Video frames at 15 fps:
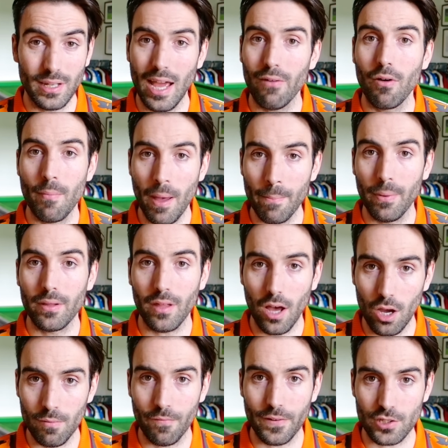Now, remember the
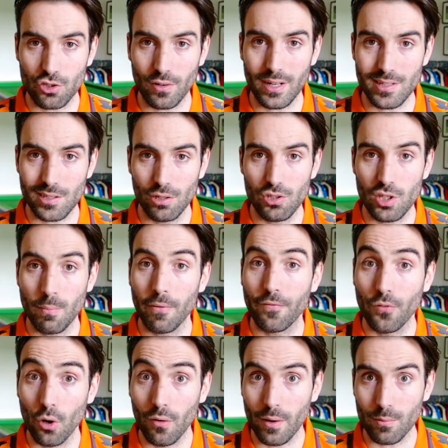home fixture against Luton
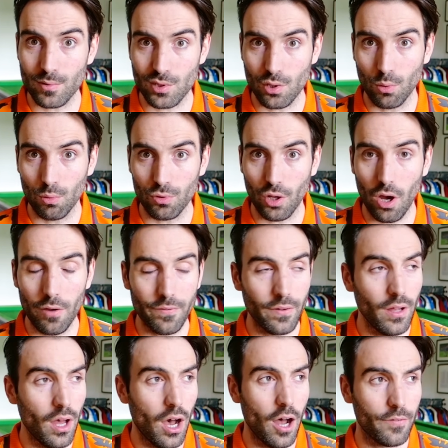before it was called off
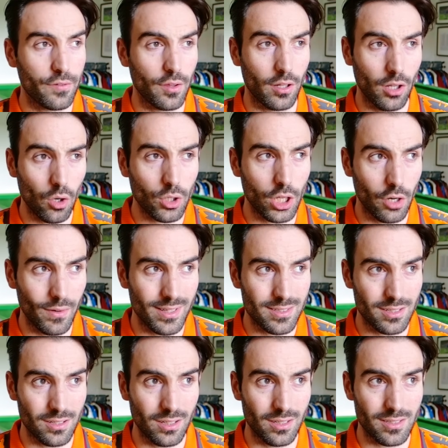after the Lockyer
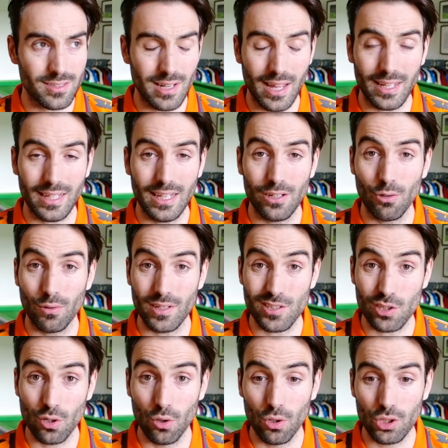incident. Solanke had already
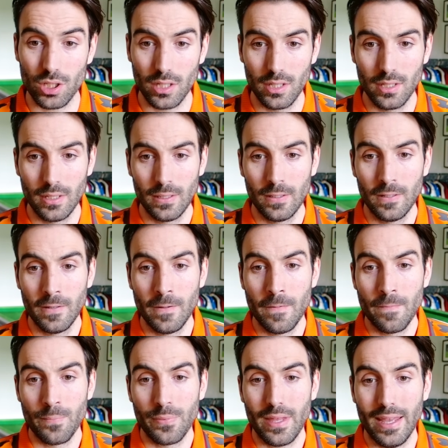scored.
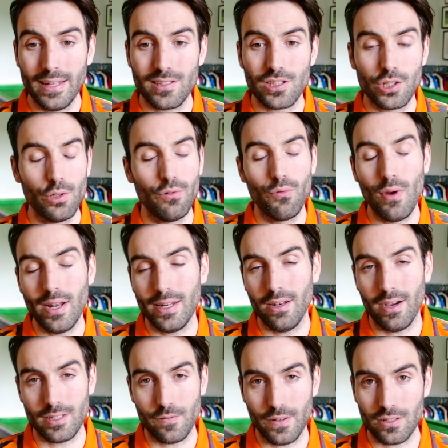It's 2 really
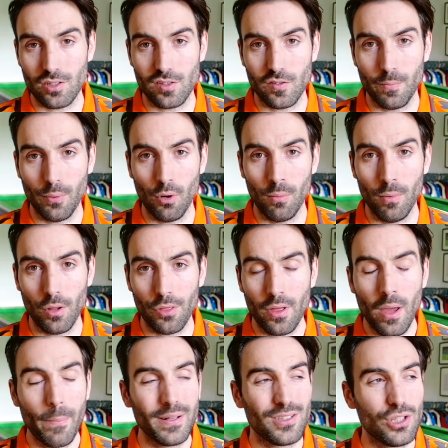nice fixtures for Bournemouth.
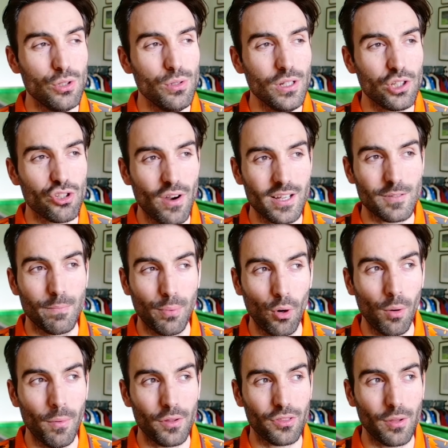But do you trust
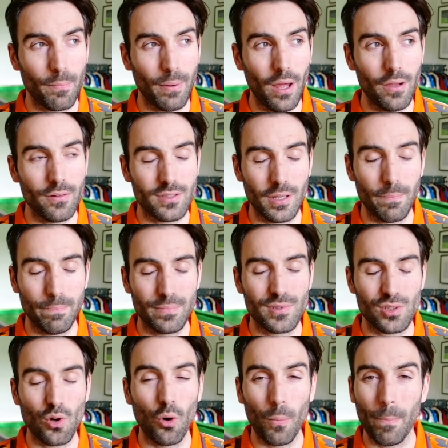Bournemouth to
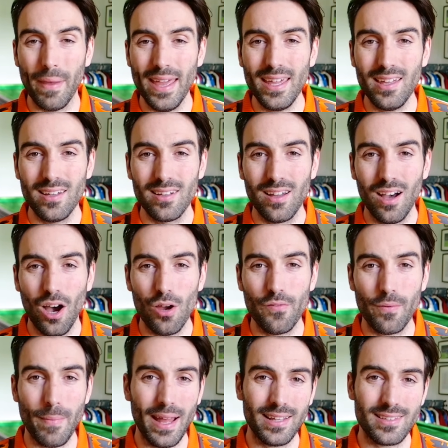score big
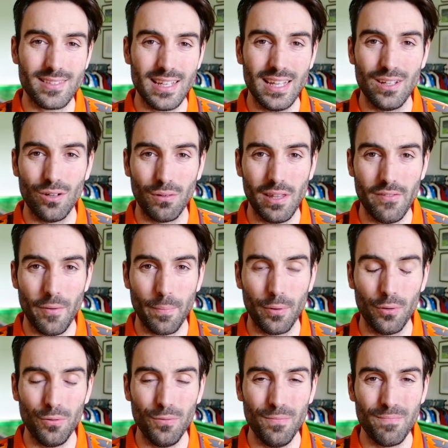over Man City or
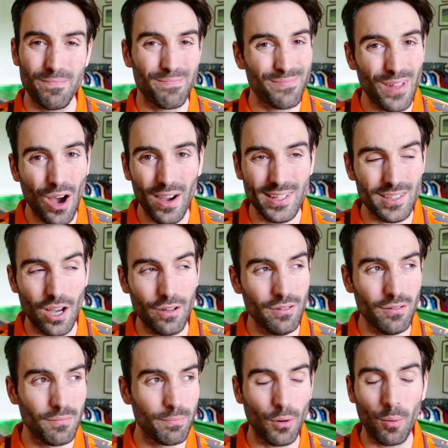Liverpool? I
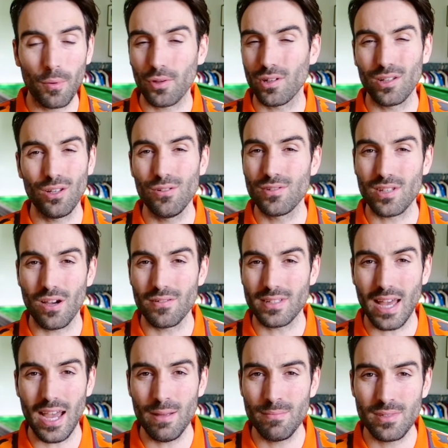don't. Bournemouth could lose those
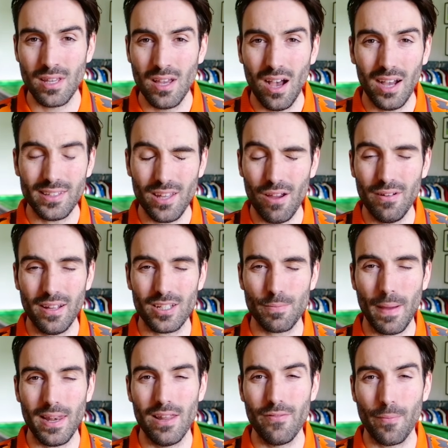games. I don't
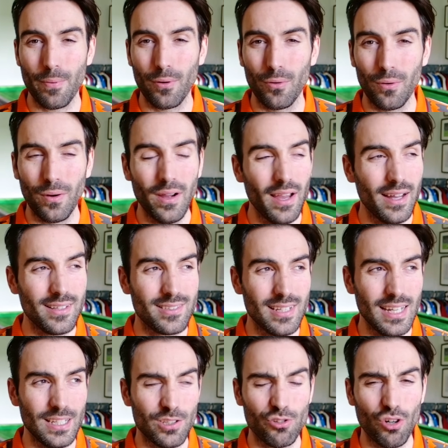expect Liverpool and
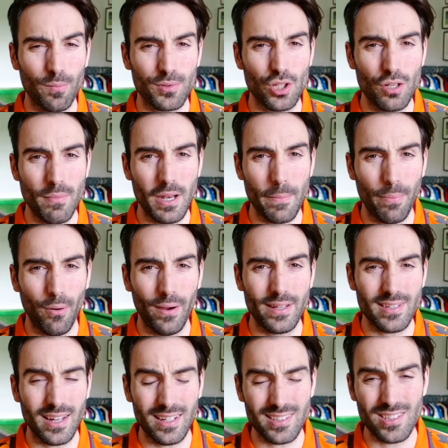City to drop too many points,
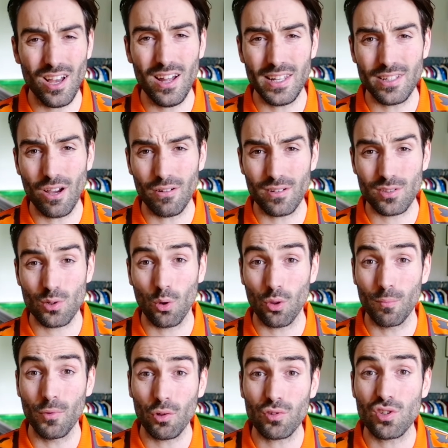and I certainly don't expect
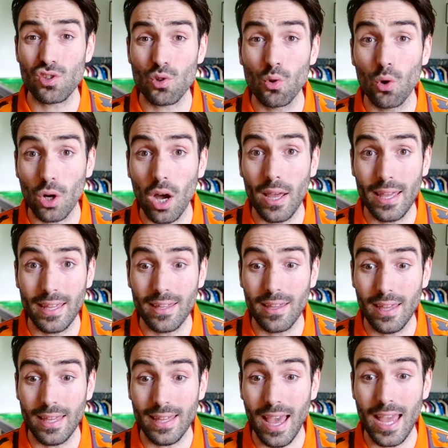them not to score in
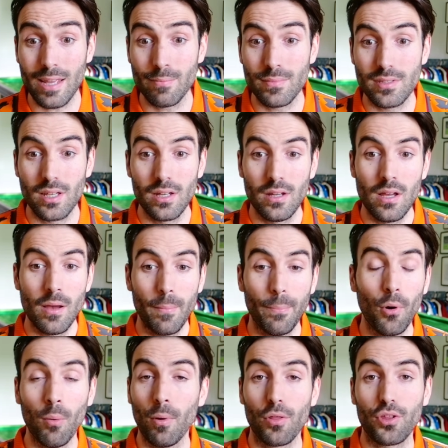games.
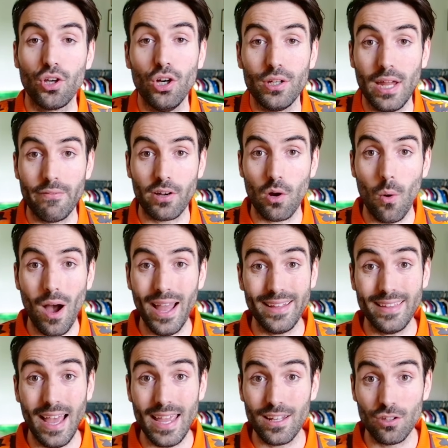Bournemouth could have a quiet
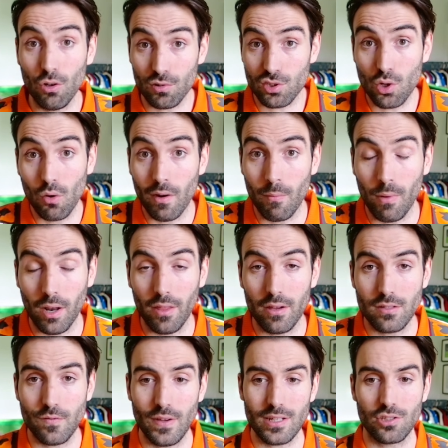day and not score in one of
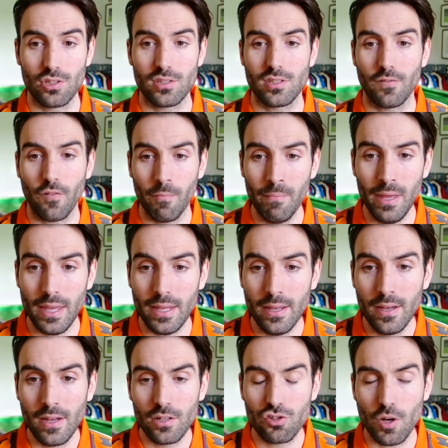those fixtures. So for me,
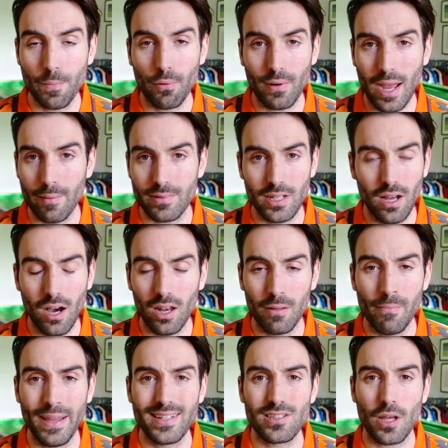triple captain
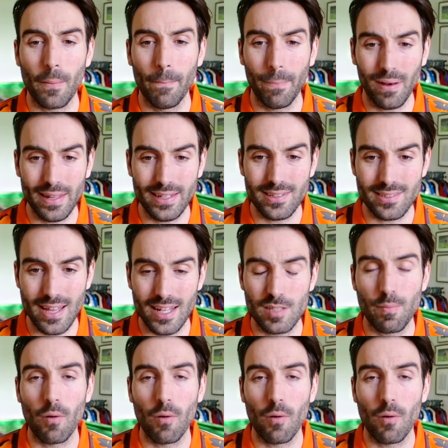Haaland makes complete sense.